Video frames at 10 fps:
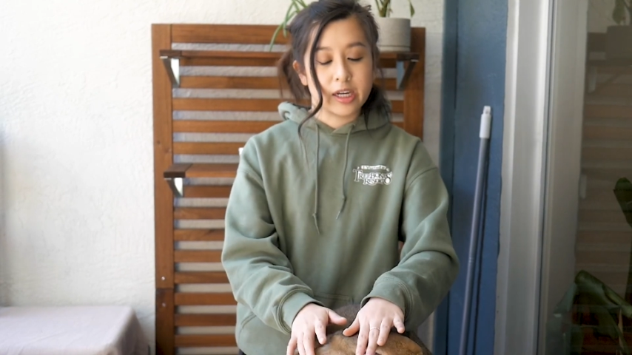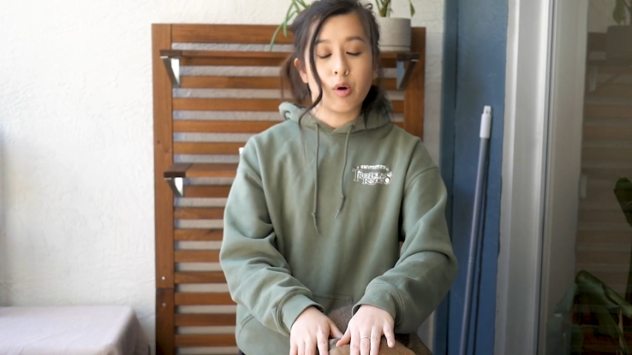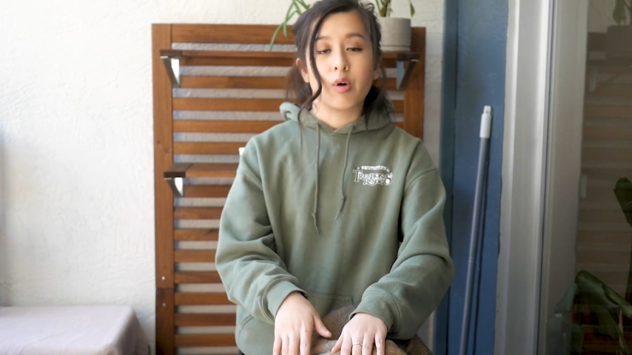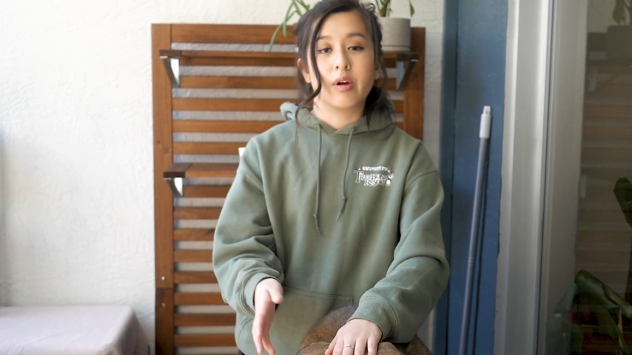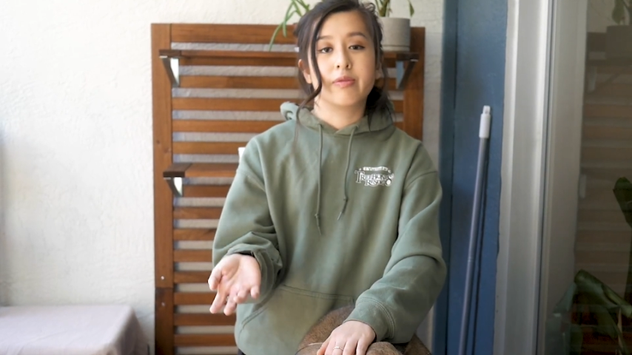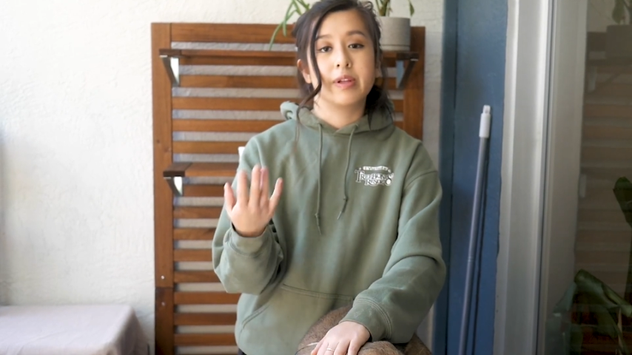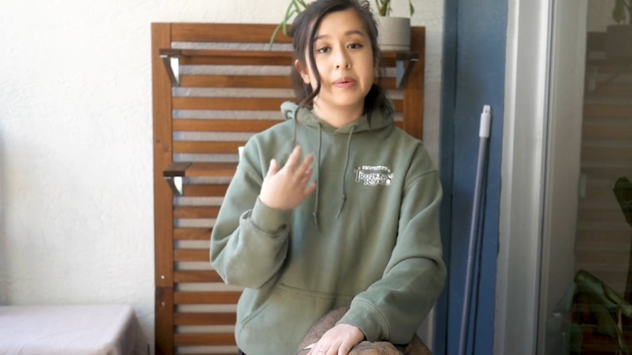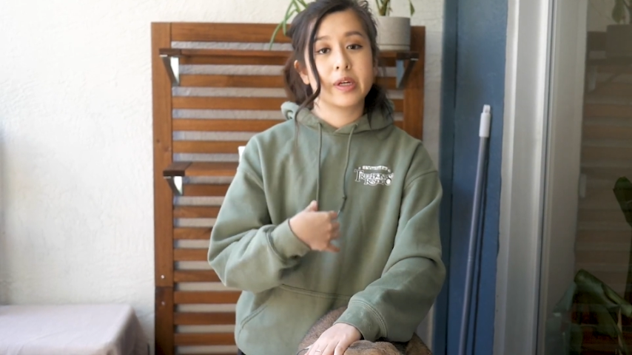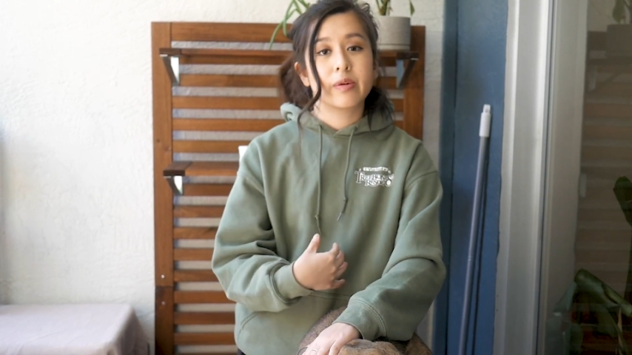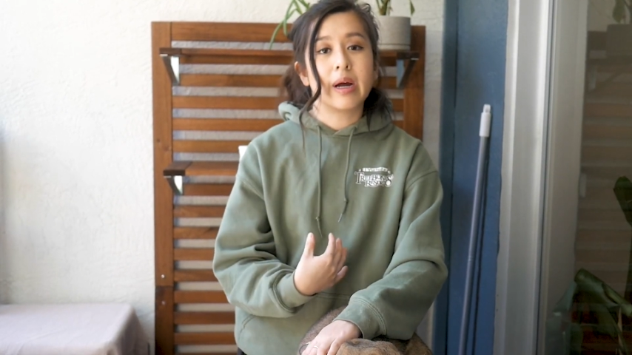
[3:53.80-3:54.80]
or
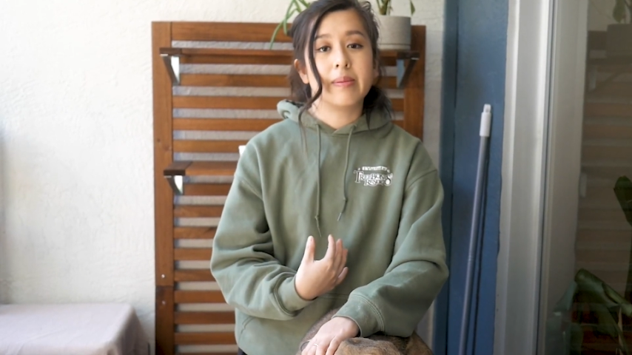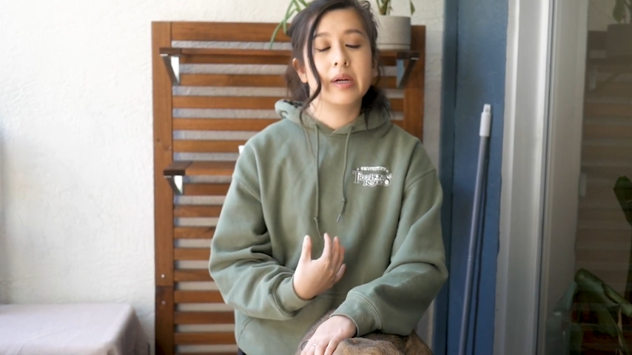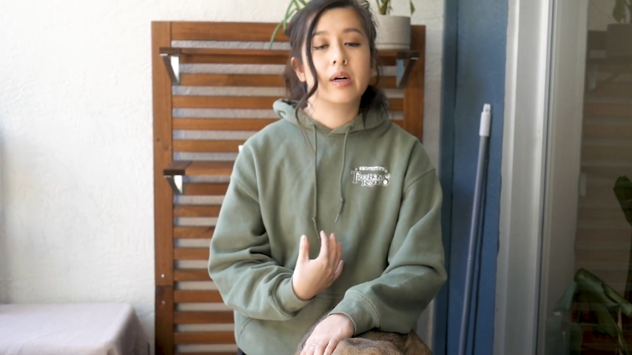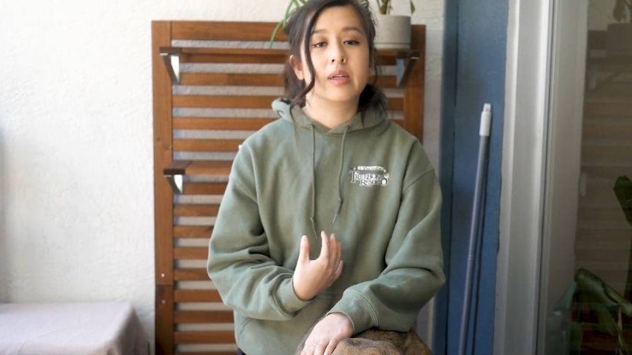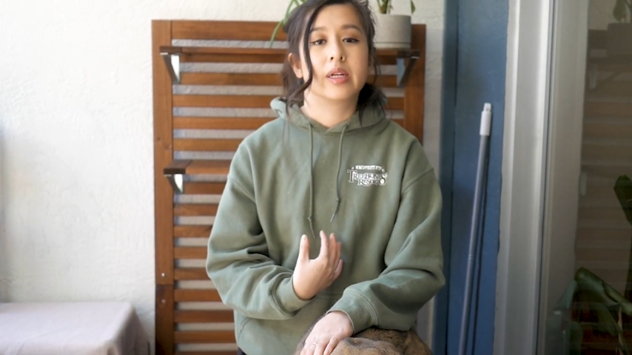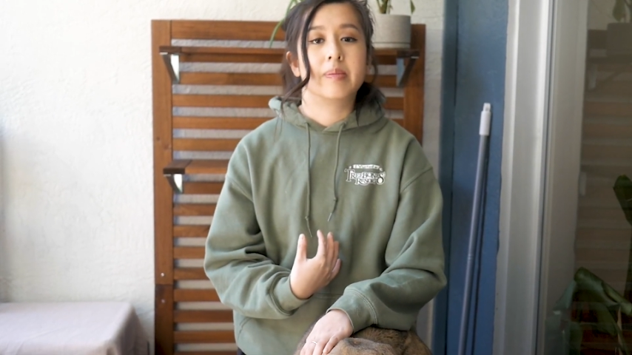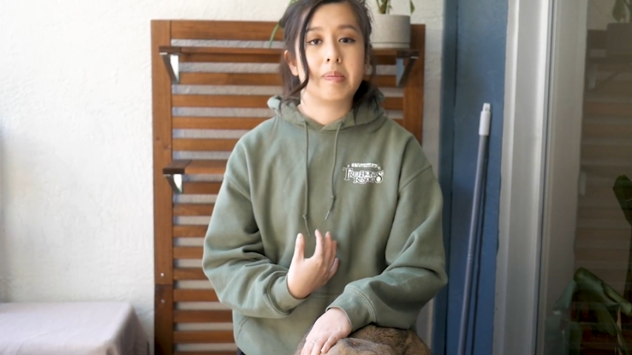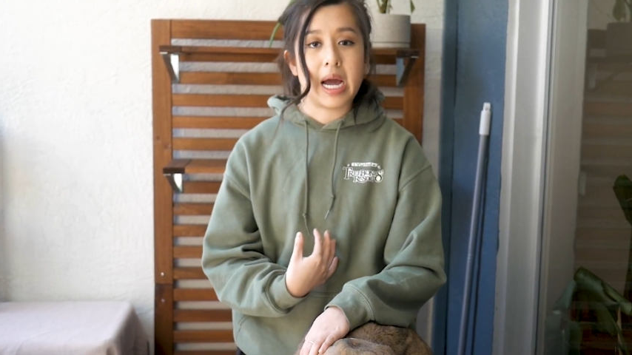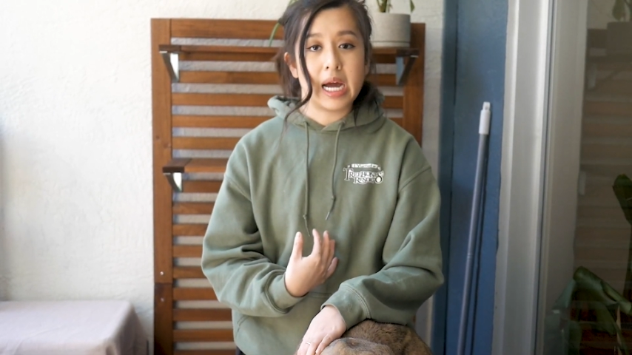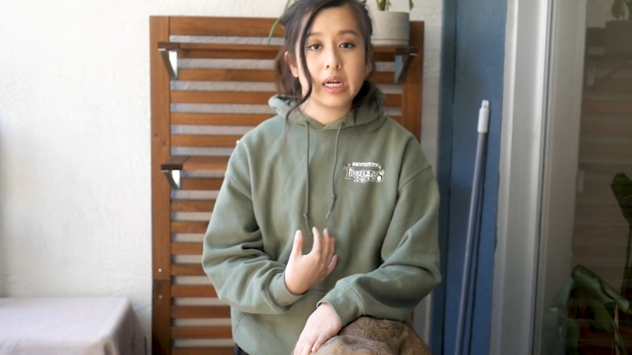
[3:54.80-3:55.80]
flipping your rabbit on their
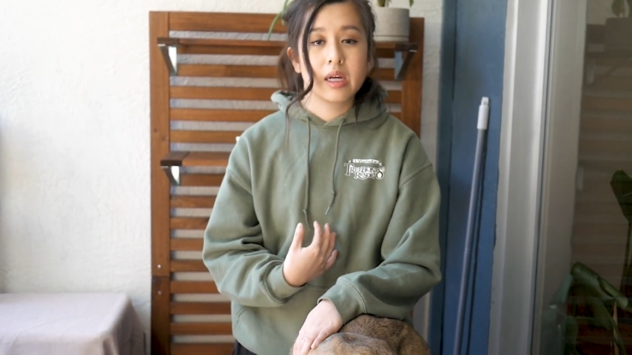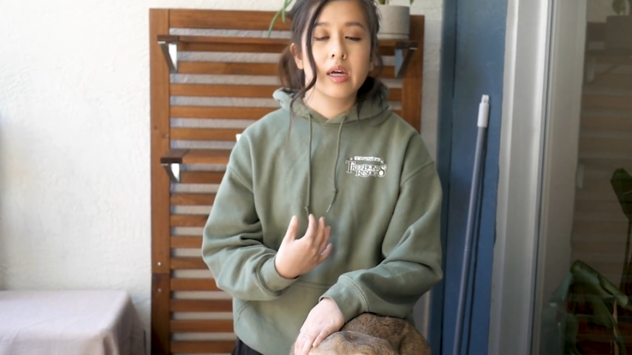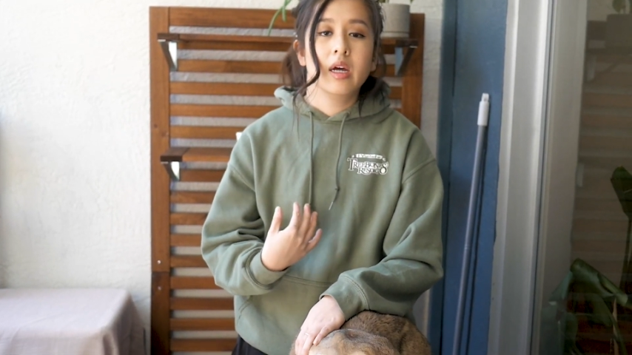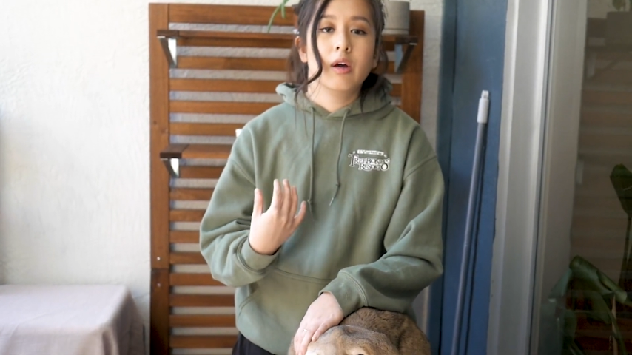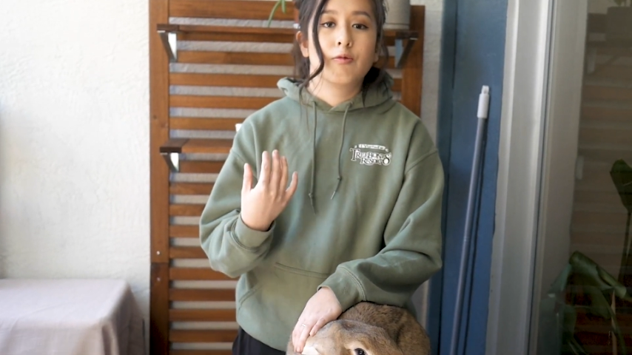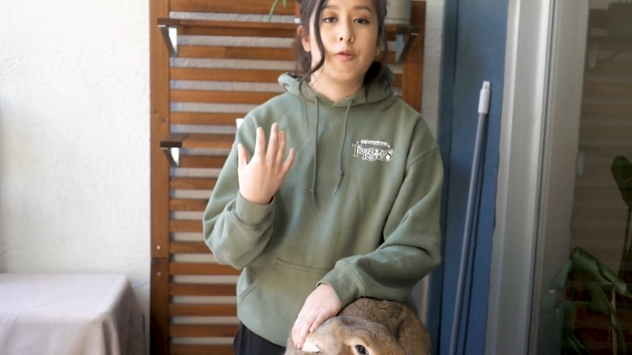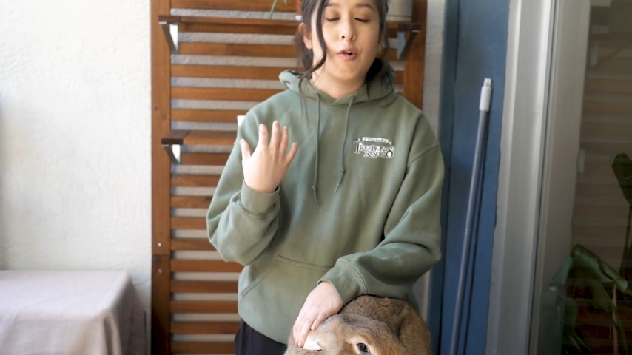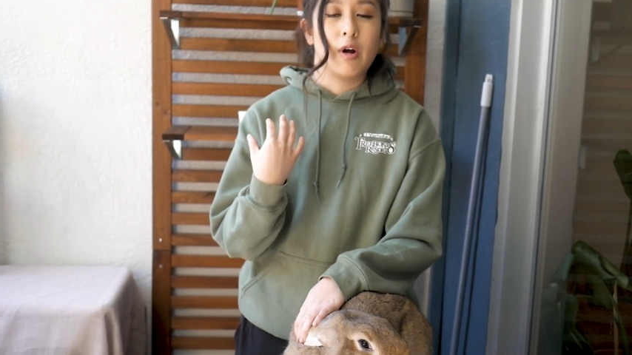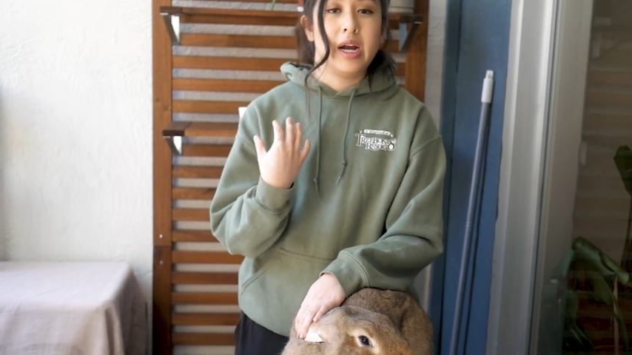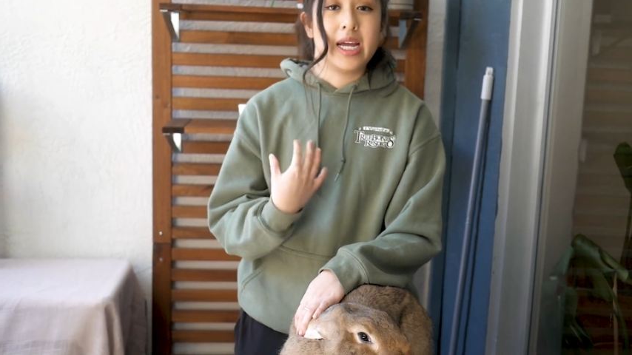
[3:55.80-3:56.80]
back
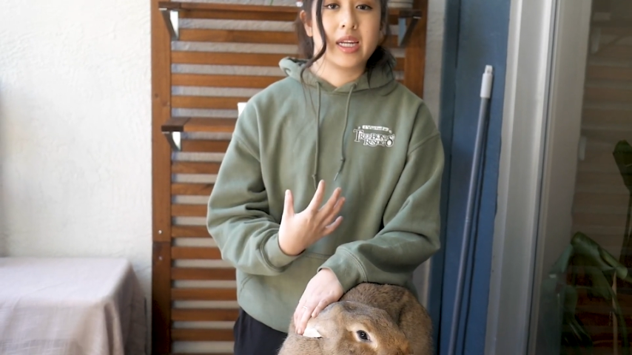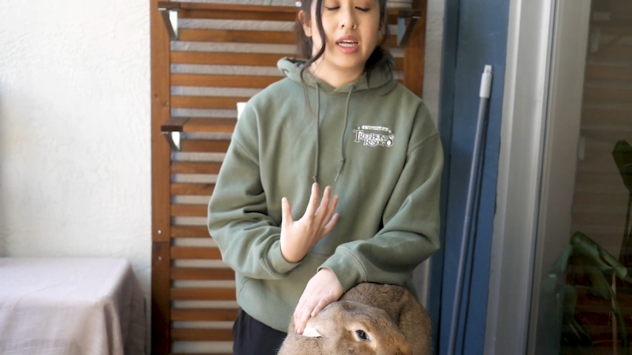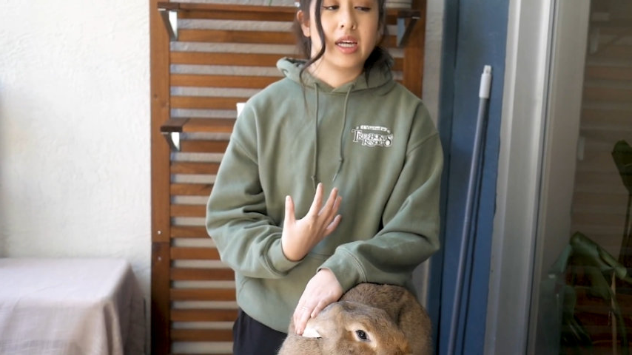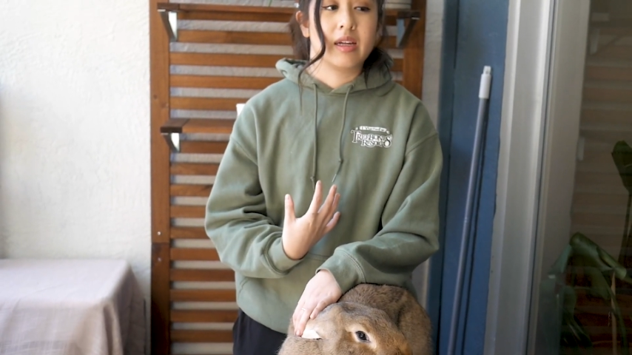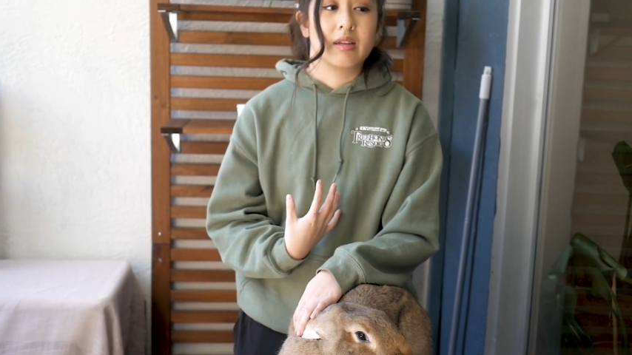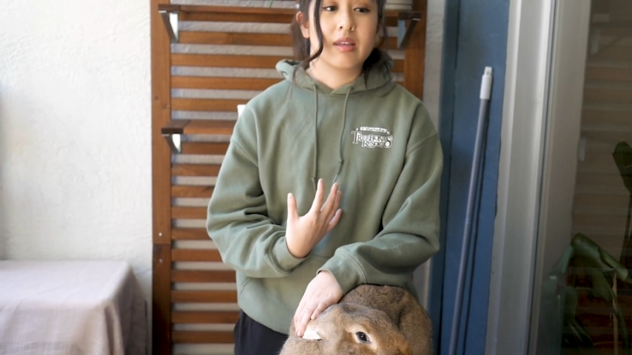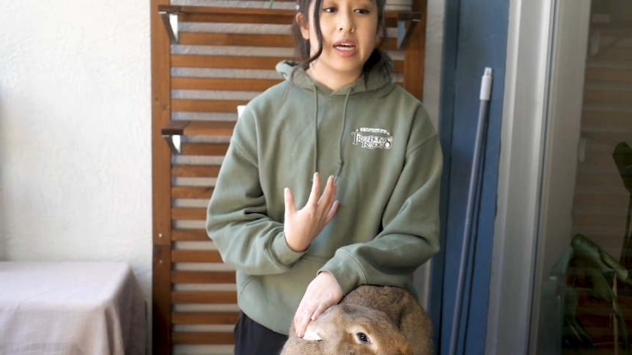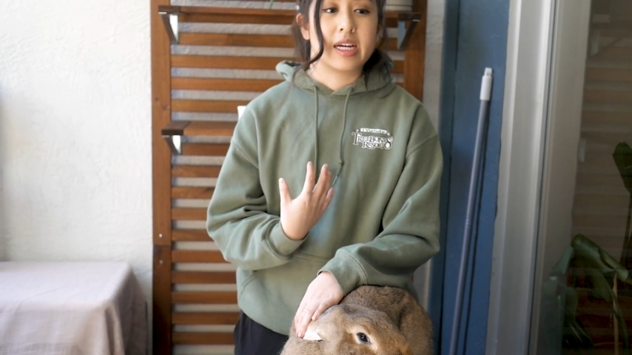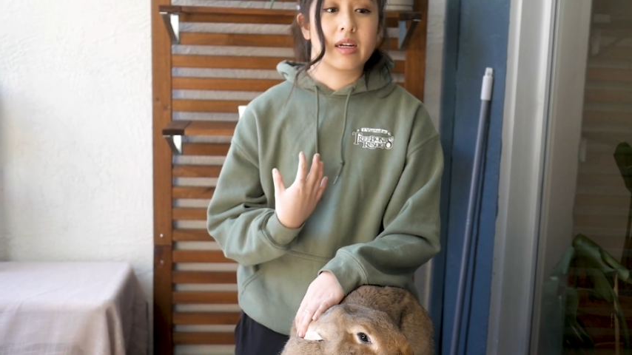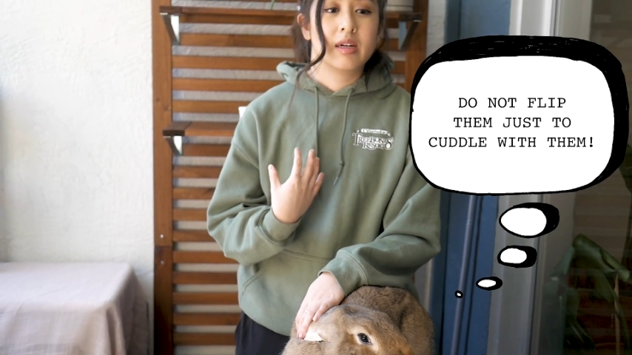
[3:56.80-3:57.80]
for any
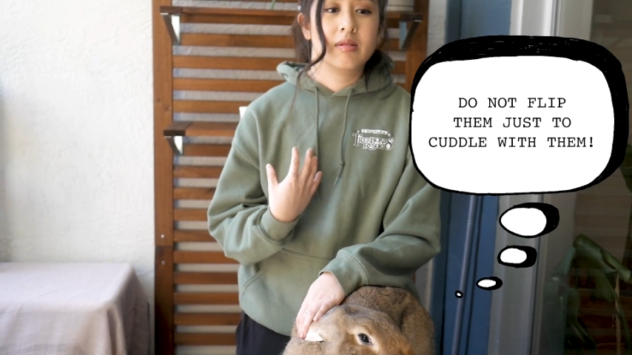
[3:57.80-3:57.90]
like